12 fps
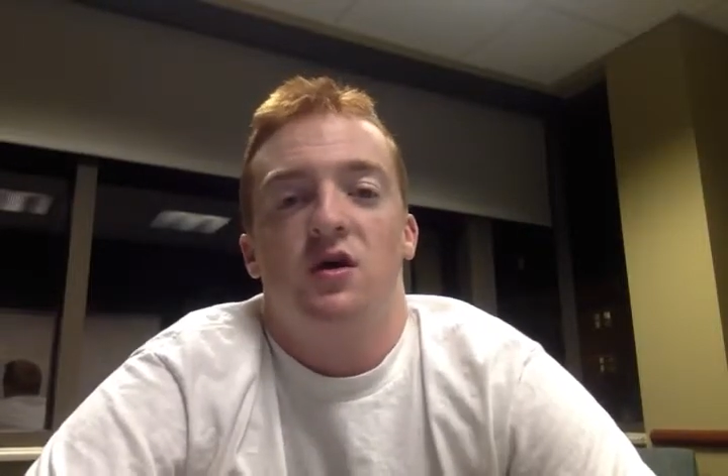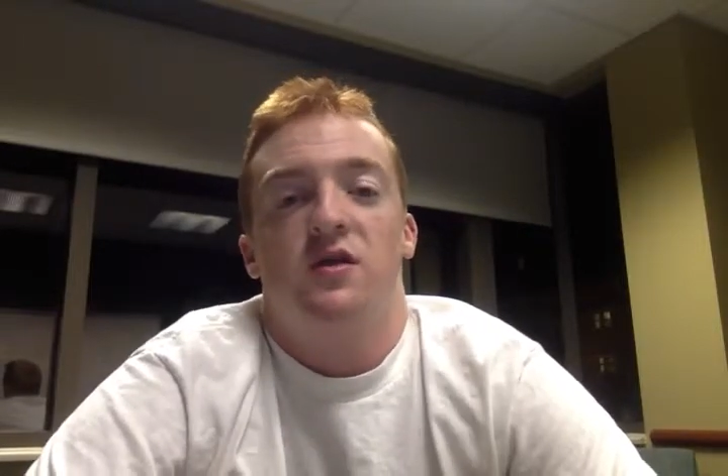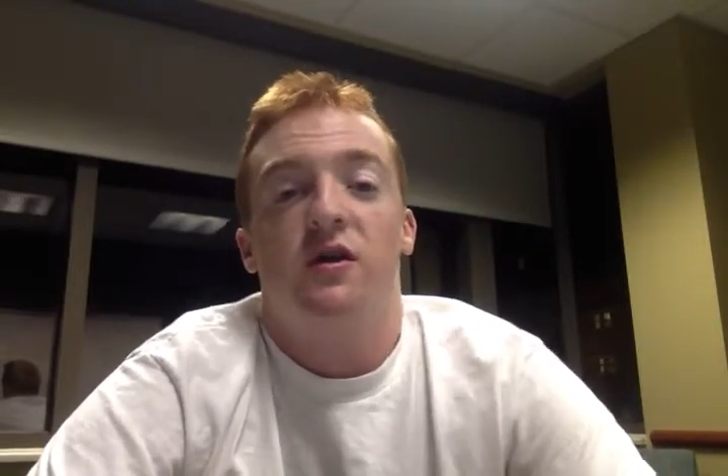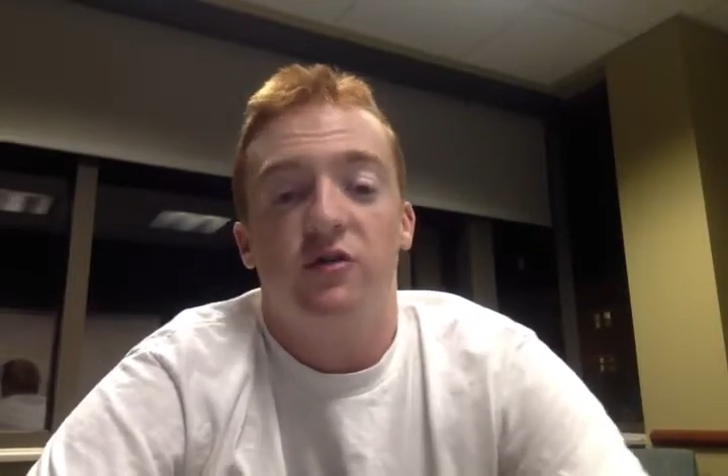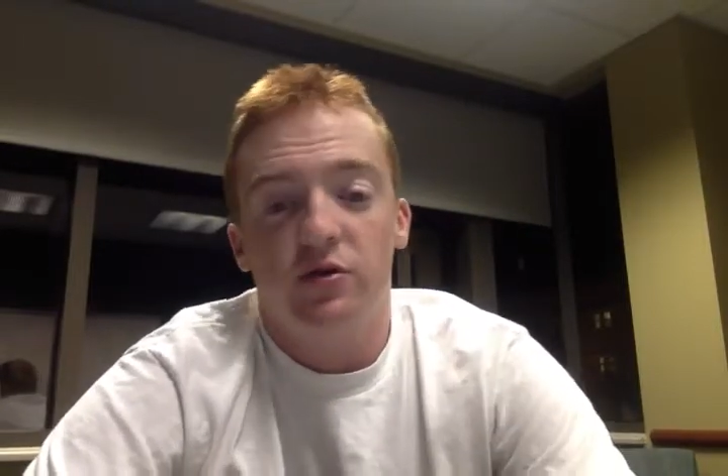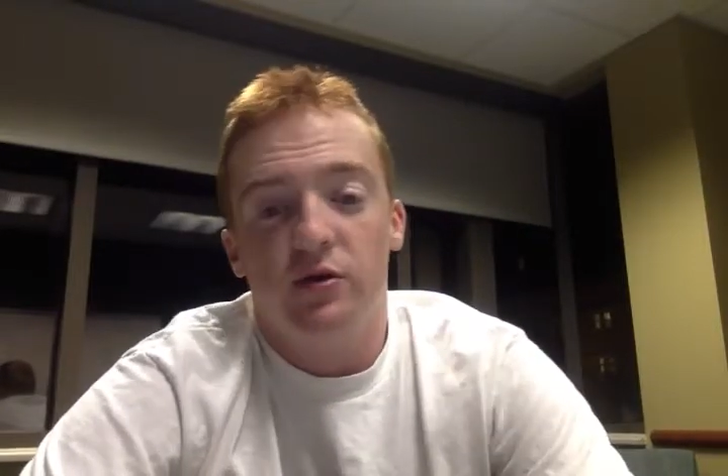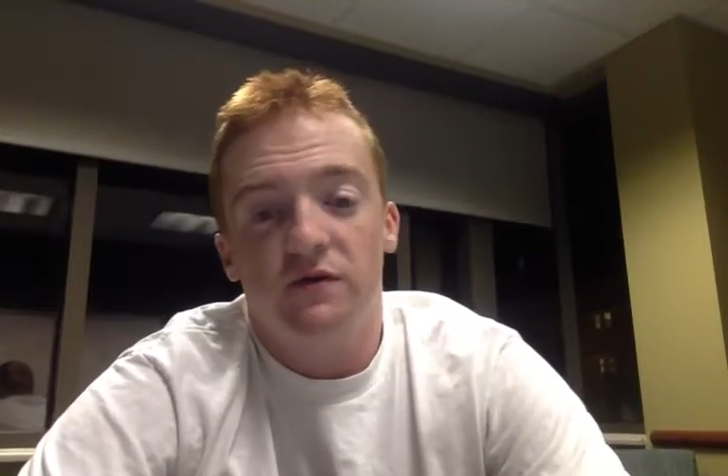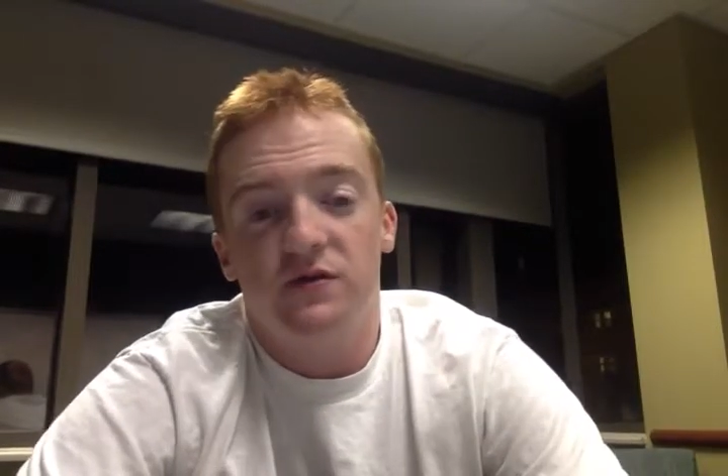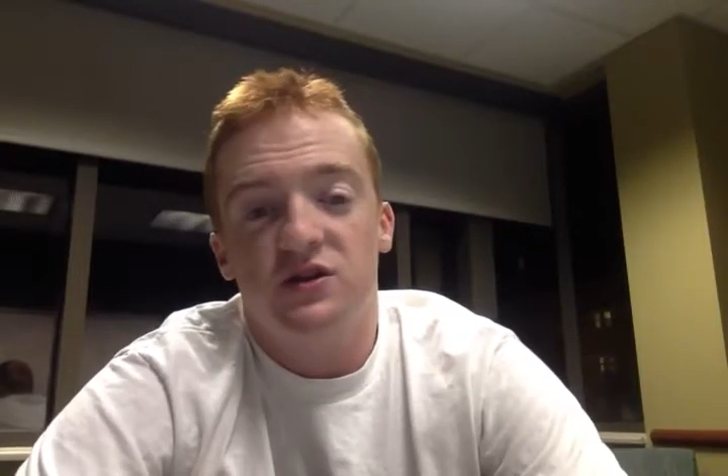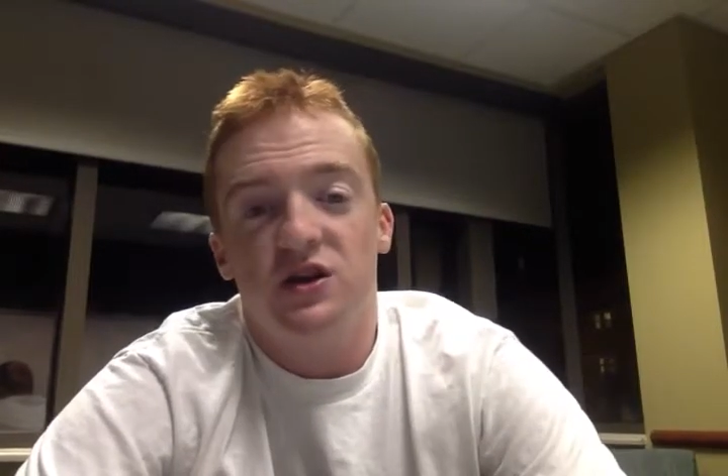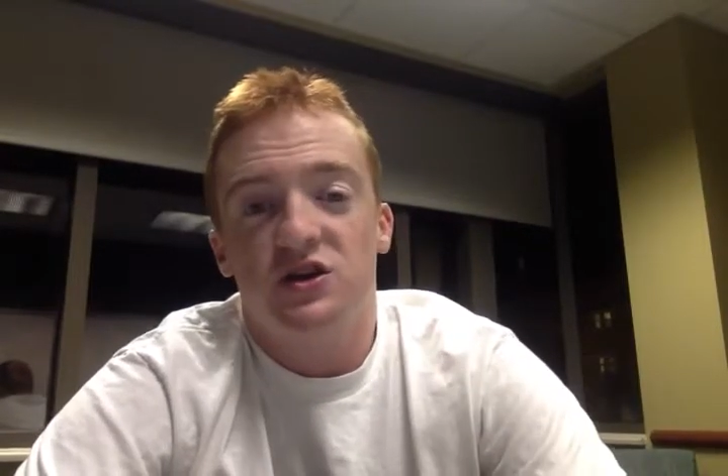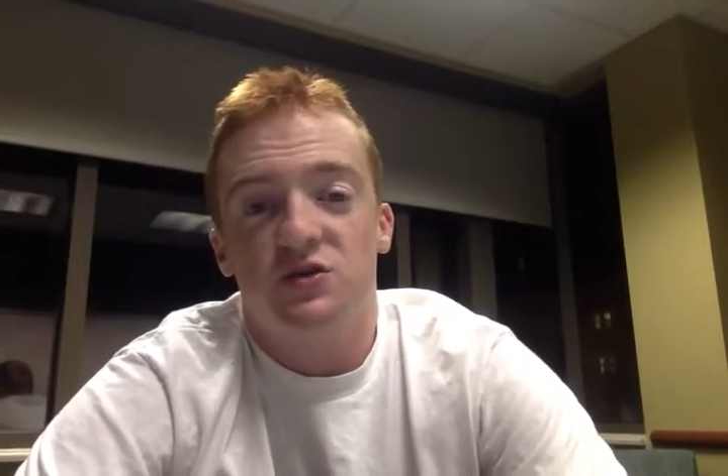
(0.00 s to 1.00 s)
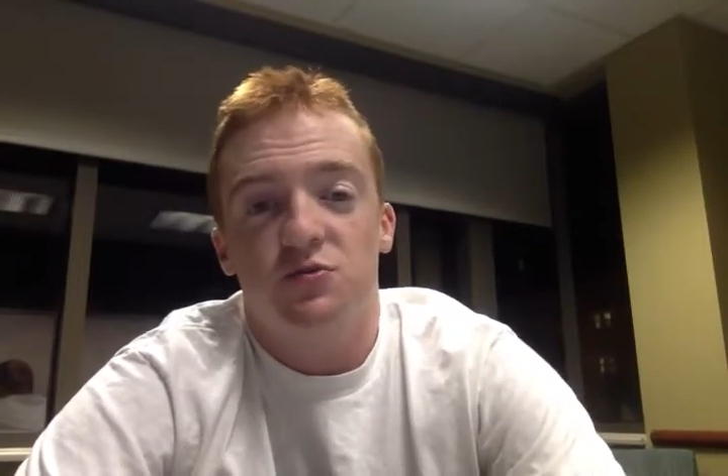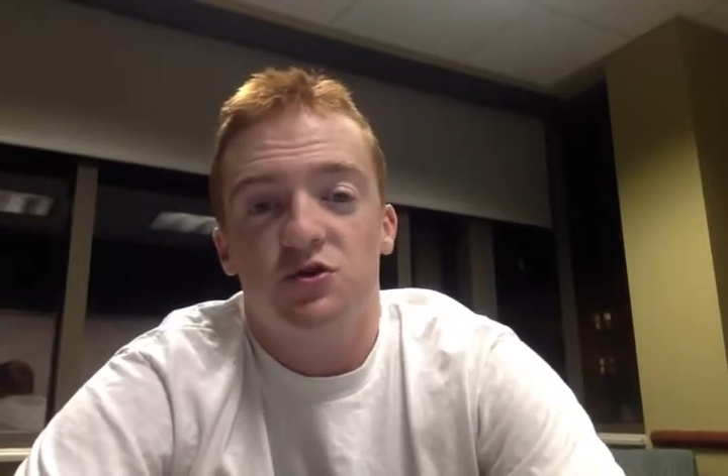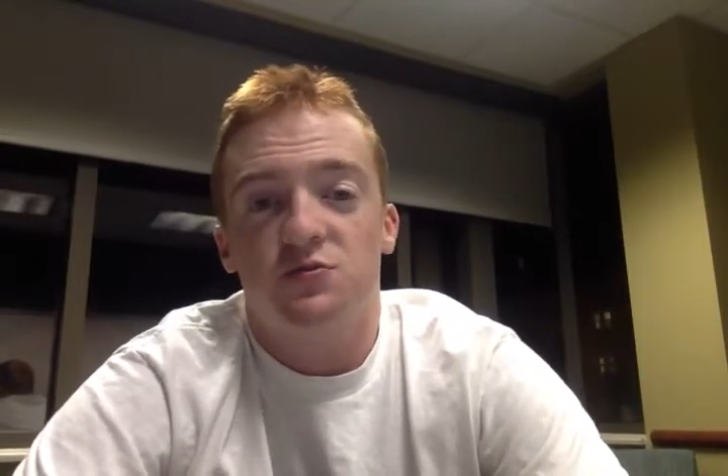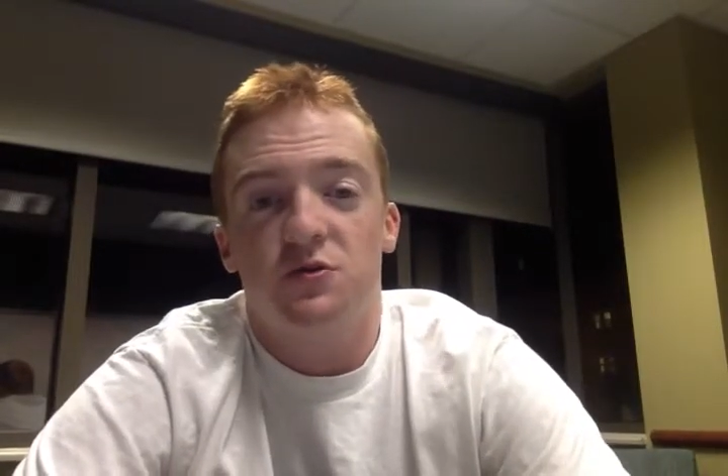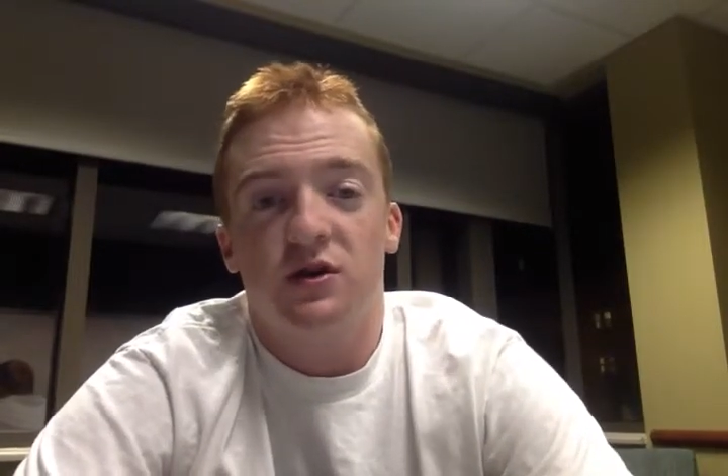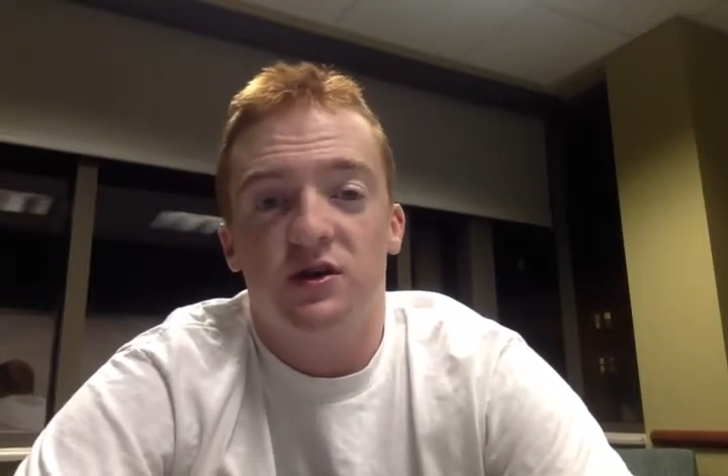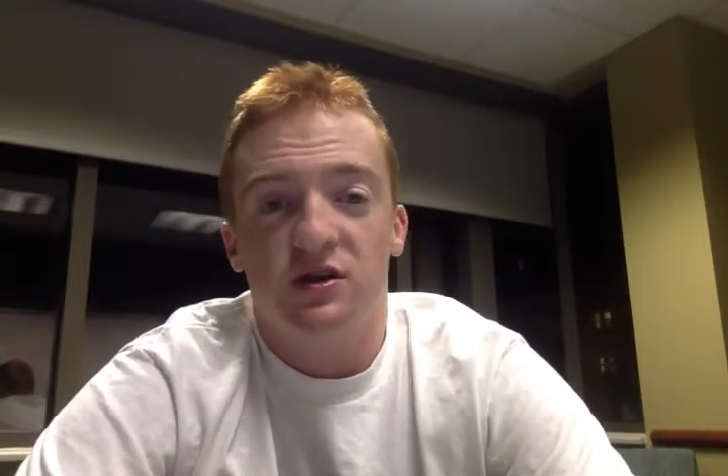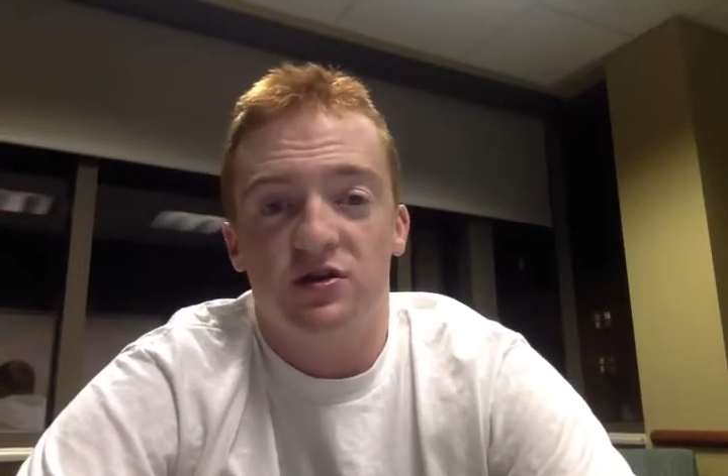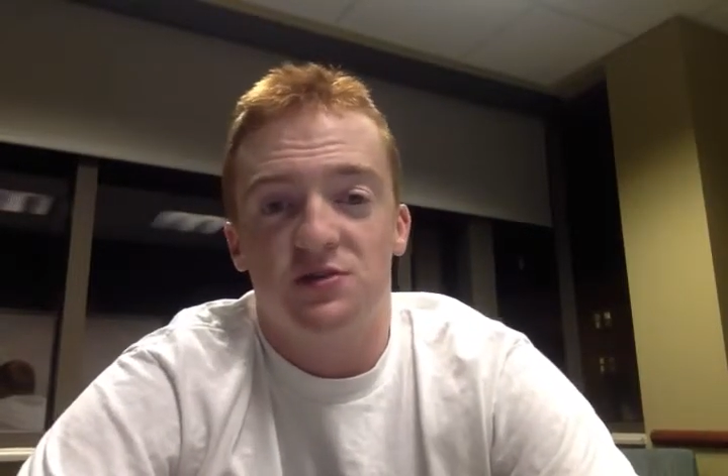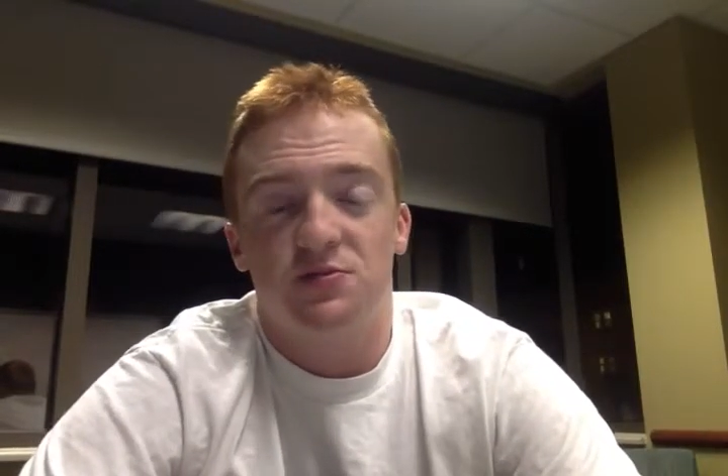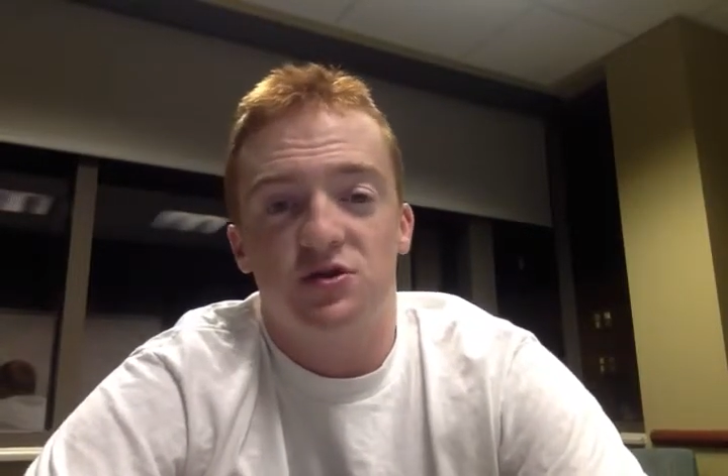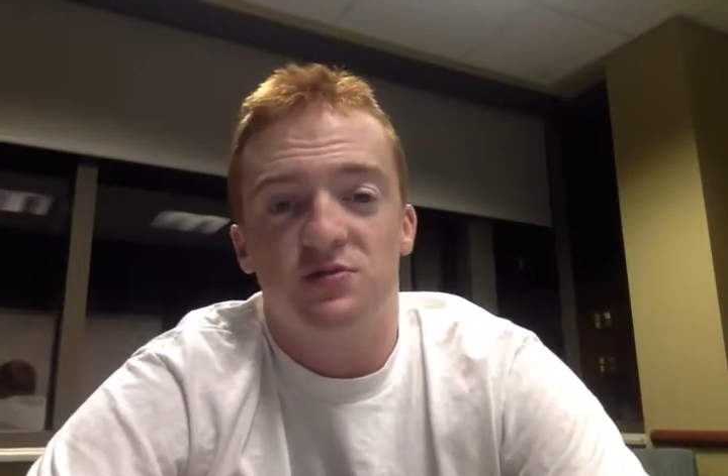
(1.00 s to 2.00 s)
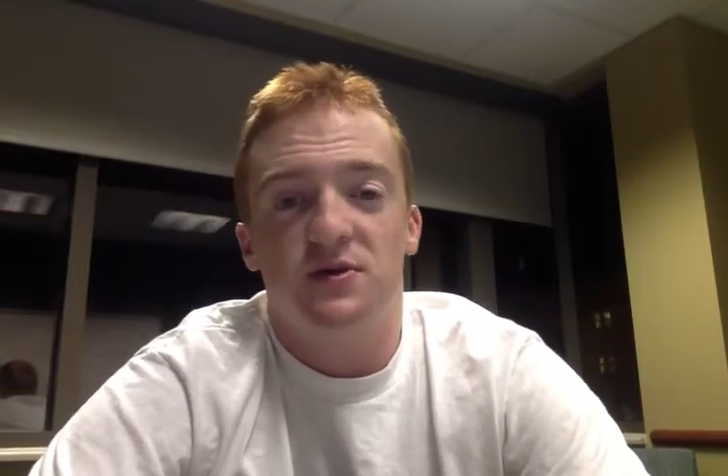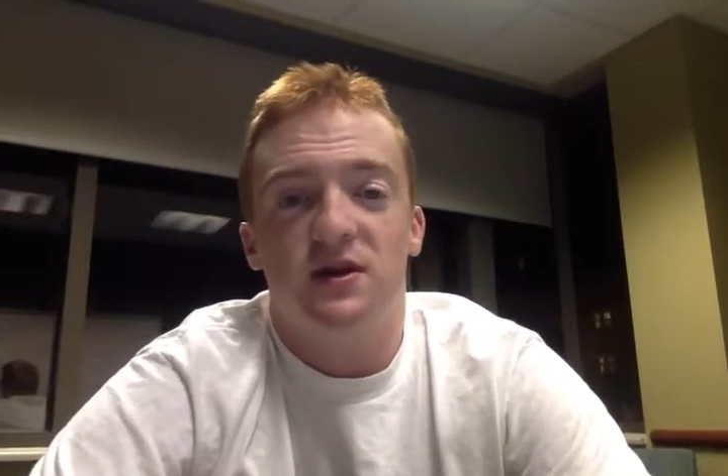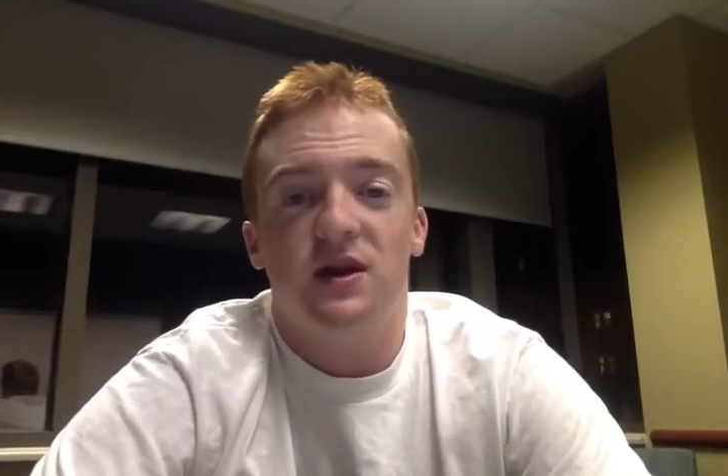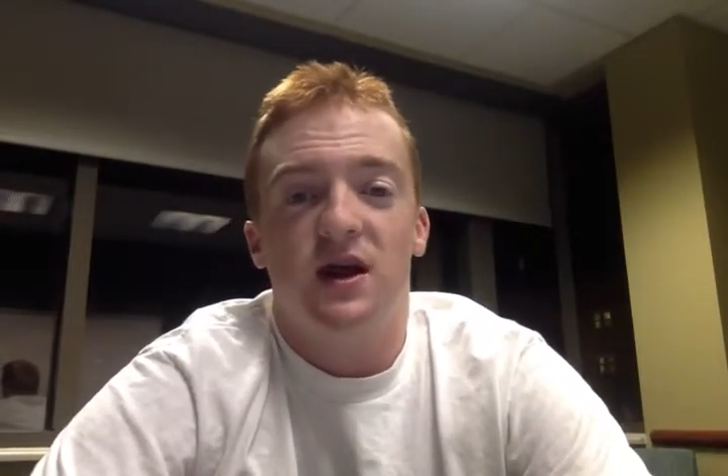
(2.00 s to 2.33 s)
That'll do it for today's Sports Spoken Daily Sports Minute.